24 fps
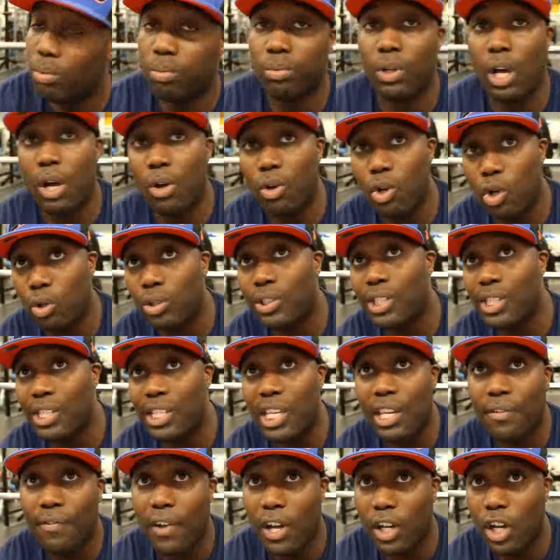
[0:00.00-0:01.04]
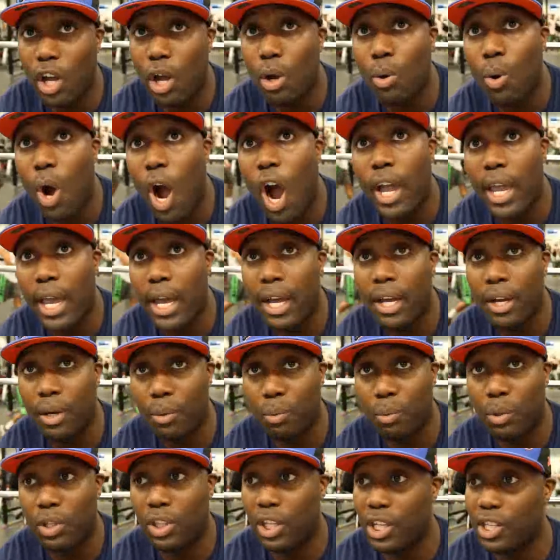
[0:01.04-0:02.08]
look to see if I go higher
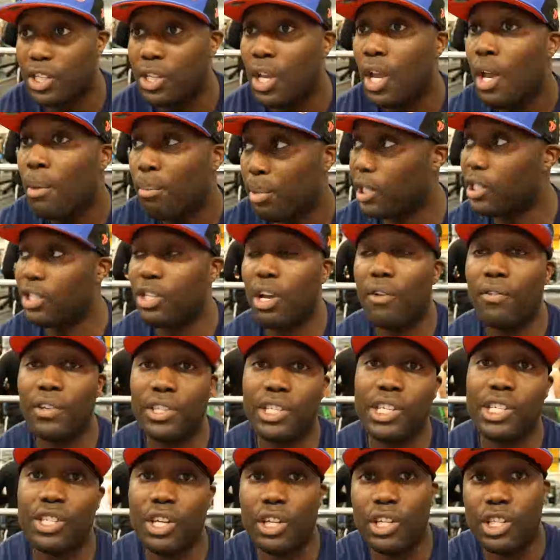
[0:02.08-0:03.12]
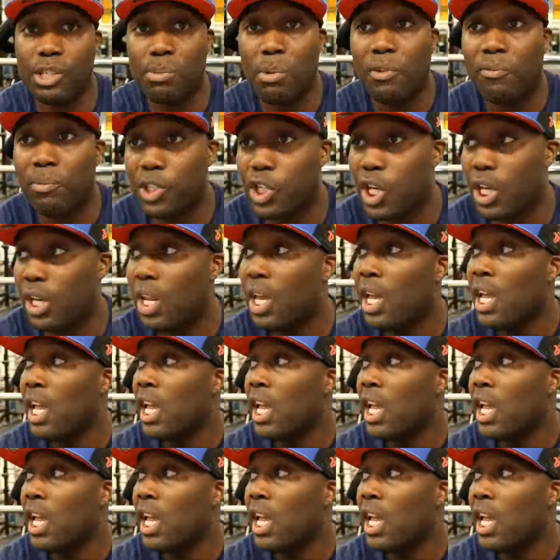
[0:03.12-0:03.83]
with this, because obviously it's on the Smith machine.